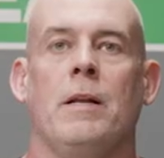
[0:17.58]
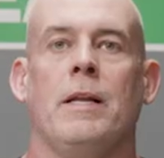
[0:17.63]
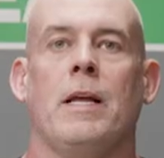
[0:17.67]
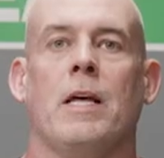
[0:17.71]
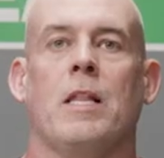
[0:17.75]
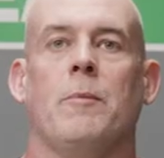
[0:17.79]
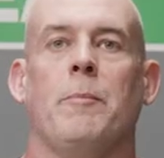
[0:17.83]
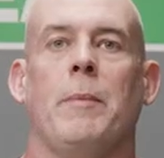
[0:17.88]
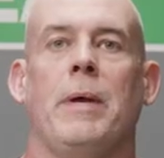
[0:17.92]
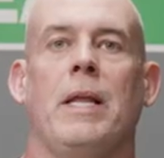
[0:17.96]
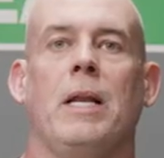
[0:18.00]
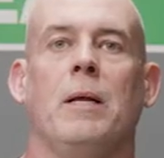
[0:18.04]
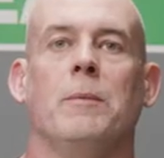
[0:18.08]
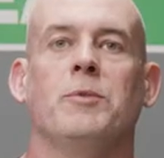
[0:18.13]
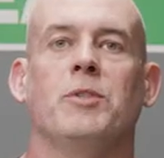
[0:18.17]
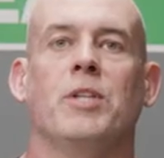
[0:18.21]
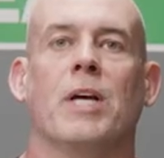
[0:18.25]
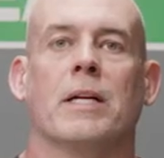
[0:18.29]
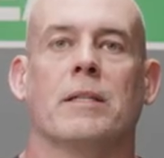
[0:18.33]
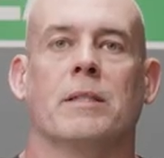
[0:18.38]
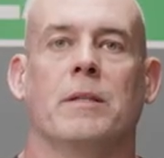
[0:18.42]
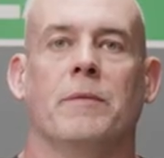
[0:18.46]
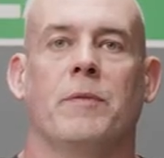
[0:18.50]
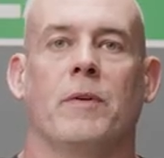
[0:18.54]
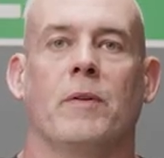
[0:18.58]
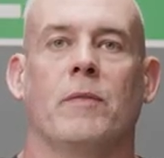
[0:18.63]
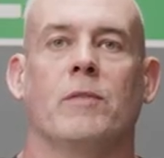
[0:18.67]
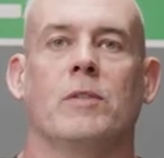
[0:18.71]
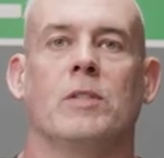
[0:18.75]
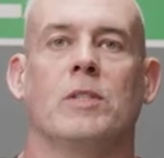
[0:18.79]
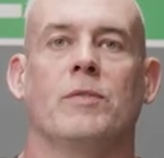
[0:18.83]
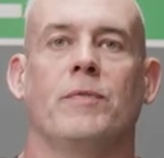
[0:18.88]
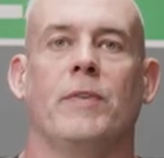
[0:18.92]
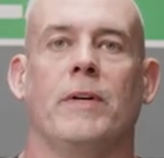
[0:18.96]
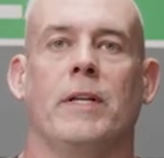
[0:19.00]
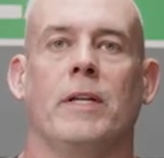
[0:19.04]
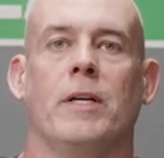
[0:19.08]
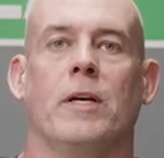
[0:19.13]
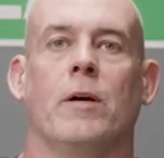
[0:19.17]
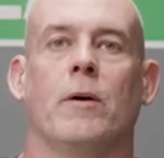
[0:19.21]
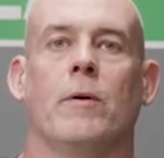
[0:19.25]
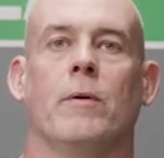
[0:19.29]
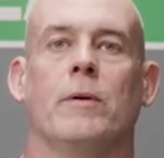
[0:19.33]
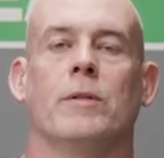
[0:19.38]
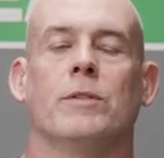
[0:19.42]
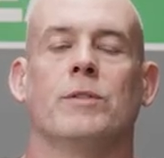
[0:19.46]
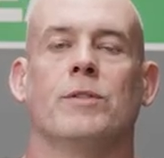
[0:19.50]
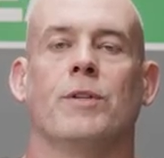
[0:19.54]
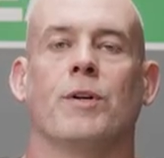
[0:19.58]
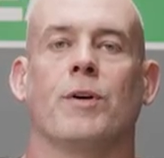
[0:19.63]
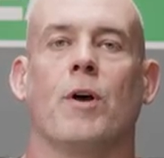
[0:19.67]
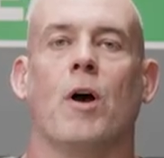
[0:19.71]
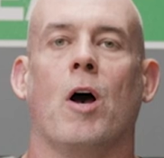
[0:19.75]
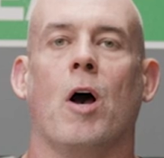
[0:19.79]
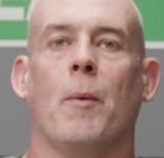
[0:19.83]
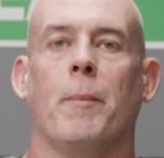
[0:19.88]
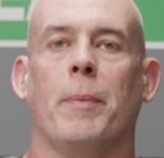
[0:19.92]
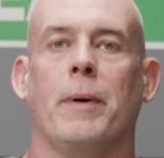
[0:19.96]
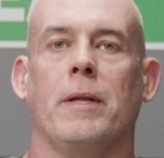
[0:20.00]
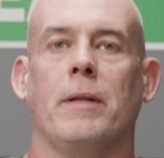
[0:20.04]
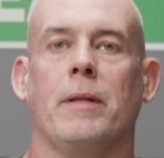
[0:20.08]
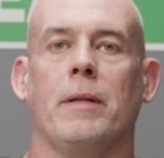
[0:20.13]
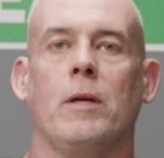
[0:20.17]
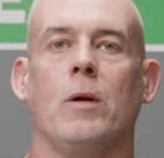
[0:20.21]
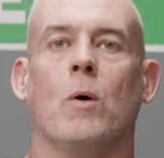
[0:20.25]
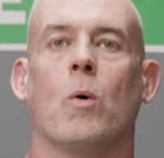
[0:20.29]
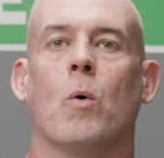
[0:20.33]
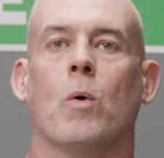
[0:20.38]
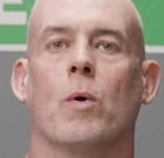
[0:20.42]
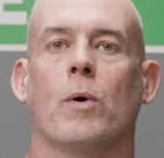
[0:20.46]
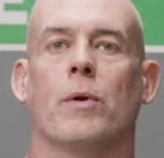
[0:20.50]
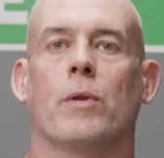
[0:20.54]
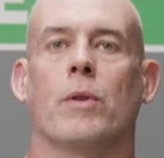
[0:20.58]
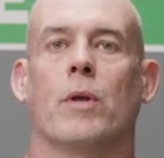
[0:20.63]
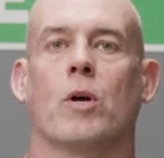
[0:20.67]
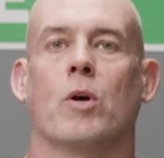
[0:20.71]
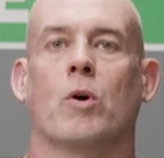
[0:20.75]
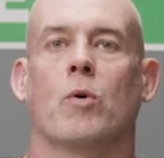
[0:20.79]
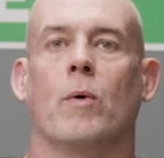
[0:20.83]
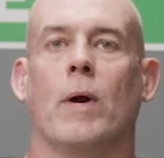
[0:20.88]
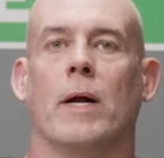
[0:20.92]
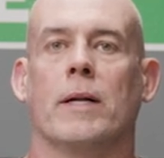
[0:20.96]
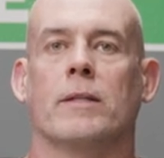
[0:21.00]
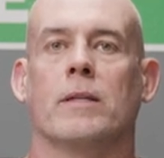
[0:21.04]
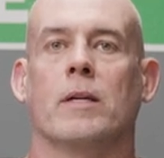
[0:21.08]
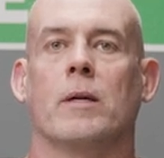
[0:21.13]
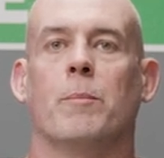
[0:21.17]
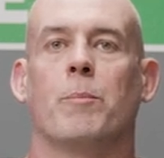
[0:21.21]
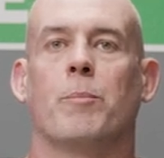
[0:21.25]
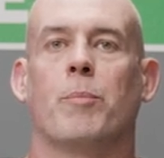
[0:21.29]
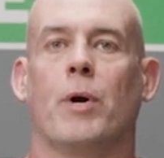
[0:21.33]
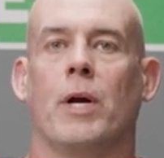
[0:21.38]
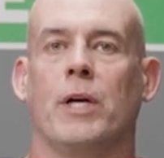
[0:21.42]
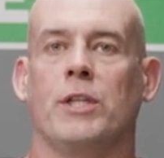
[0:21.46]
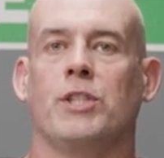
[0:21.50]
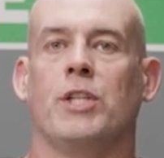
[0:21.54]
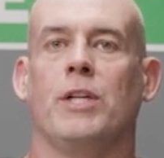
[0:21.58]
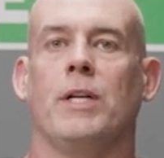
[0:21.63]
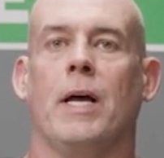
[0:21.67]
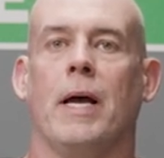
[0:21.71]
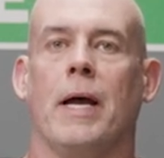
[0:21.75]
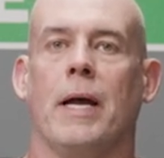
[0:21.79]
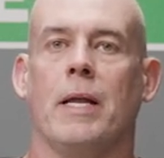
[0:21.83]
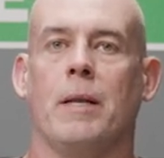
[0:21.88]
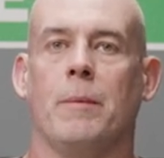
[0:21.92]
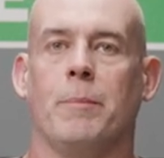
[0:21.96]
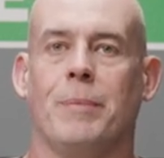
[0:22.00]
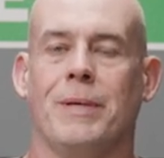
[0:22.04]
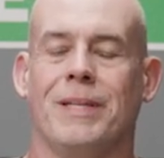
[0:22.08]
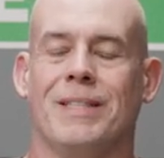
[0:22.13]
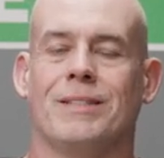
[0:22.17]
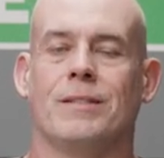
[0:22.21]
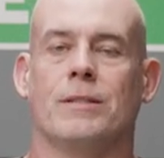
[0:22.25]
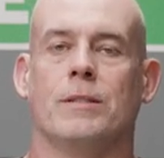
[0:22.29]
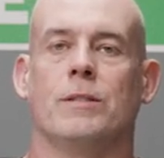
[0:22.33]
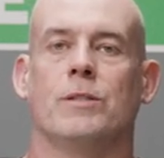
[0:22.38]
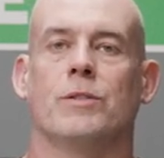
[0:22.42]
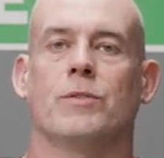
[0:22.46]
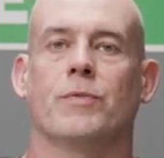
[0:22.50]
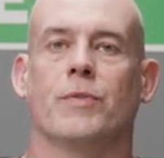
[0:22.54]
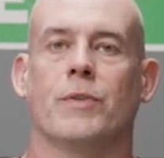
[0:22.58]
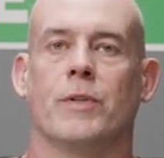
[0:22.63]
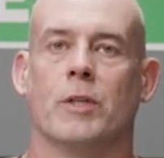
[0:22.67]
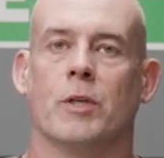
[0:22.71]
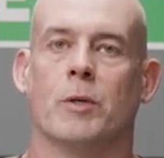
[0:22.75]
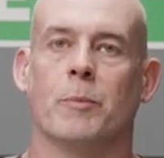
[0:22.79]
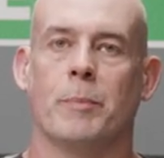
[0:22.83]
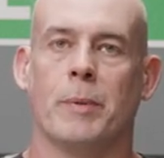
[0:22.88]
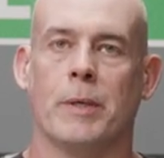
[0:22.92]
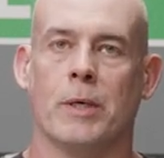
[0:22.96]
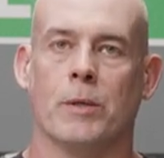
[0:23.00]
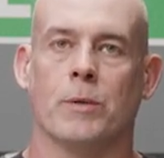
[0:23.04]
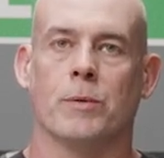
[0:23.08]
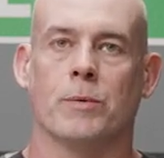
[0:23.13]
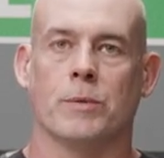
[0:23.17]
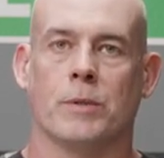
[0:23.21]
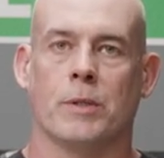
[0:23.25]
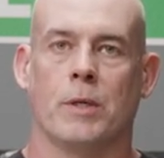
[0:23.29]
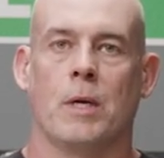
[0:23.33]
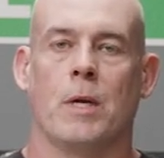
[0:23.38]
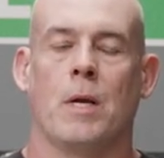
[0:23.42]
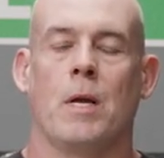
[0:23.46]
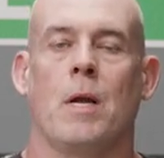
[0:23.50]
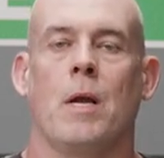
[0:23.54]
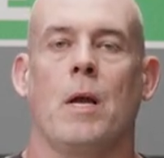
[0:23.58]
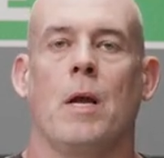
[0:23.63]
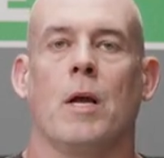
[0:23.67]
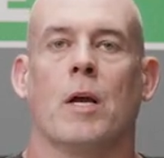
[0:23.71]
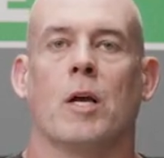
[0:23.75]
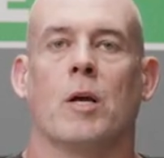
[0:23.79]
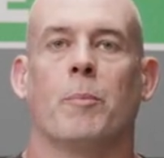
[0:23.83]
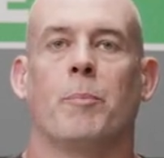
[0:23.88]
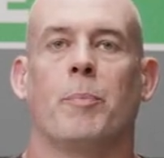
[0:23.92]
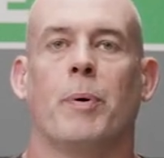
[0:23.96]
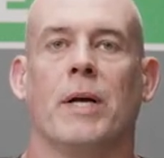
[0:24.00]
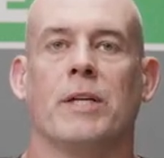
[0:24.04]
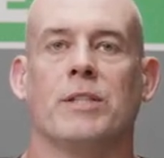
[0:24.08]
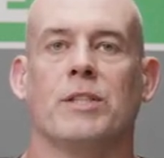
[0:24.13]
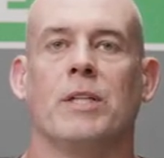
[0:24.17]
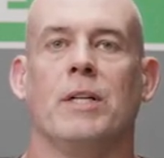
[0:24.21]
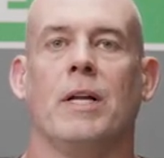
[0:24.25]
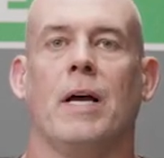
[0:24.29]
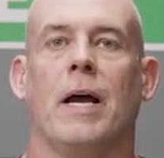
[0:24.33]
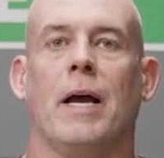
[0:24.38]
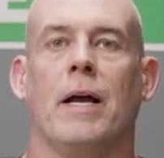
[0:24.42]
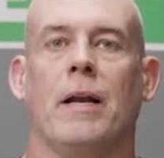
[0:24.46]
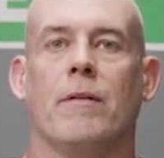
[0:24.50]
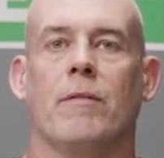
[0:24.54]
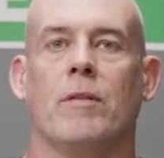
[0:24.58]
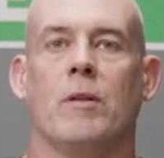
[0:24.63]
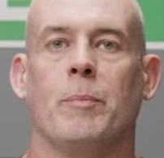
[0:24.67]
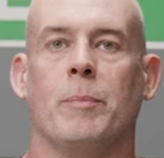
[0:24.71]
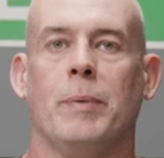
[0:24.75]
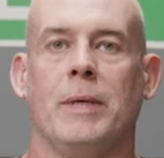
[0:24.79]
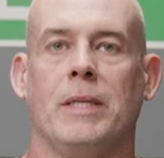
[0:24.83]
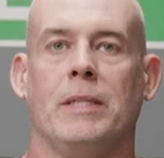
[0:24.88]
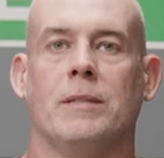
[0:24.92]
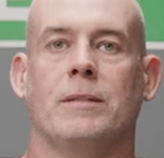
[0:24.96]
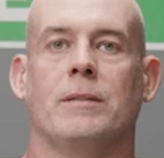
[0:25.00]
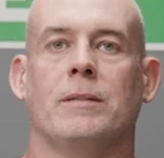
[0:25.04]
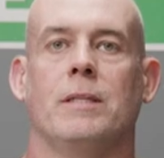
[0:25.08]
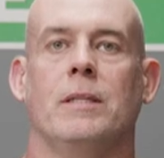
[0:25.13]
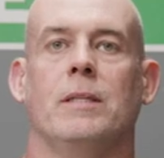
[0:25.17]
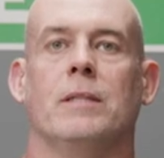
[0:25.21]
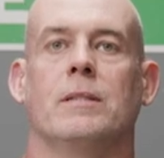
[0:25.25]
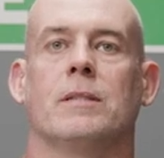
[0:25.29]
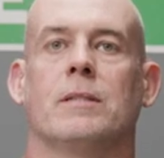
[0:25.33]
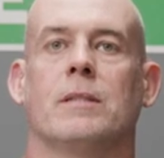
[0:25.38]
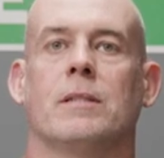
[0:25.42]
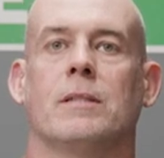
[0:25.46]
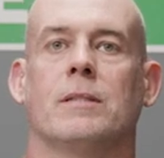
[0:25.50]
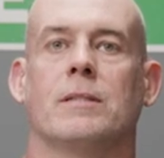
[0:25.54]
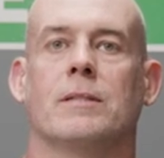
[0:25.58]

Now the main objective of this video is to confidently order the correct compression height pistons for your build. Compression height of the piston is the